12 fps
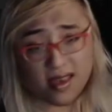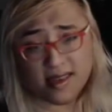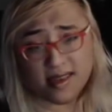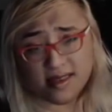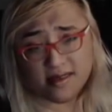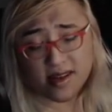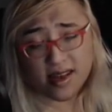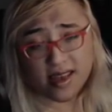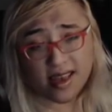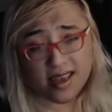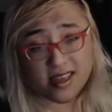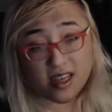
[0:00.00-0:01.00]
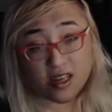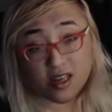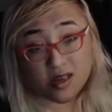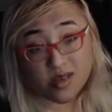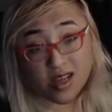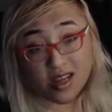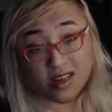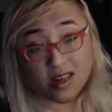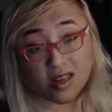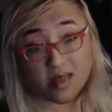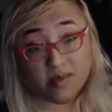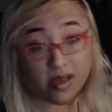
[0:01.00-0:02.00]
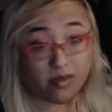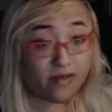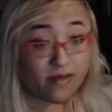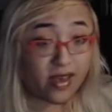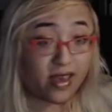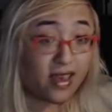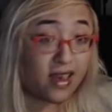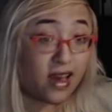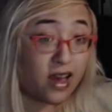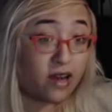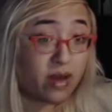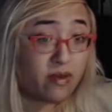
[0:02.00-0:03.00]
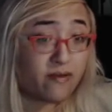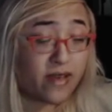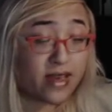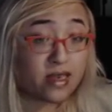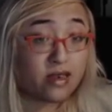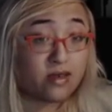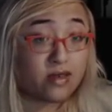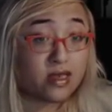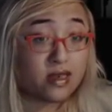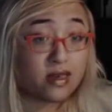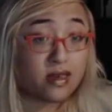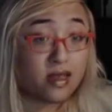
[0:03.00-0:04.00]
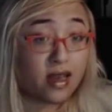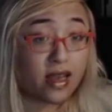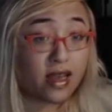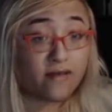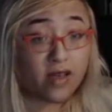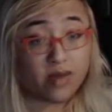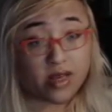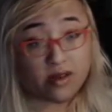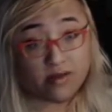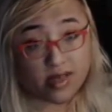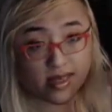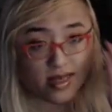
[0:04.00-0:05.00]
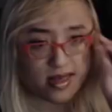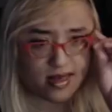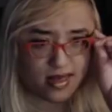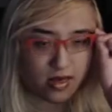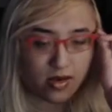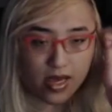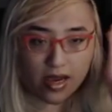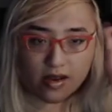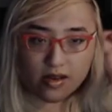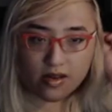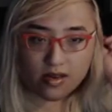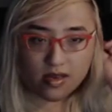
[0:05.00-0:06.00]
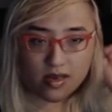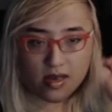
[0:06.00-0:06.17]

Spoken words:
so I guess I should explain that briefly. Granblue Fantasy used to not have elemental resistance, so characters